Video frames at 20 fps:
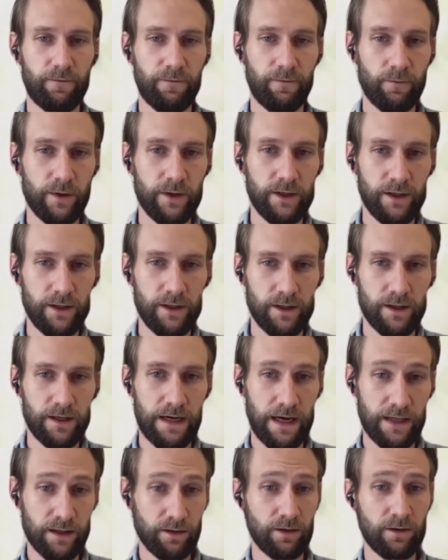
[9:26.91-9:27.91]
we
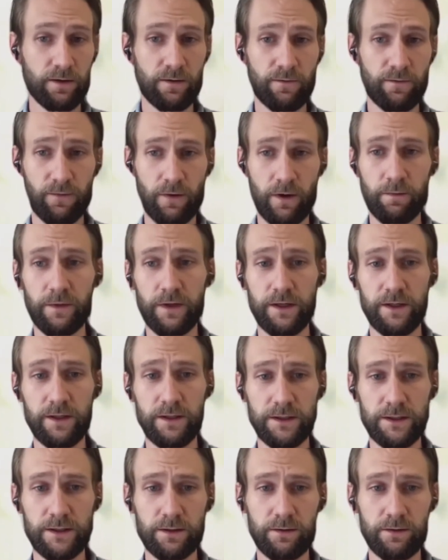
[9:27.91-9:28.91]
gathered from the
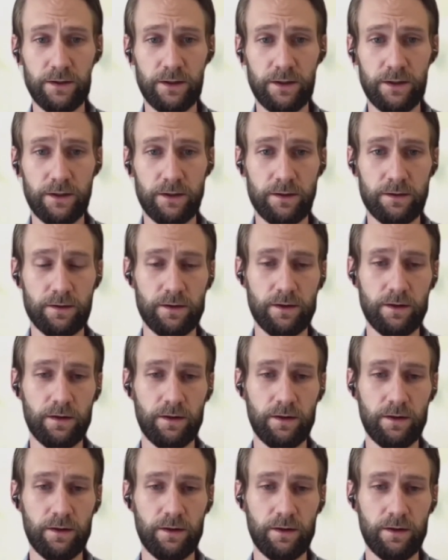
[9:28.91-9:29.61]
industry,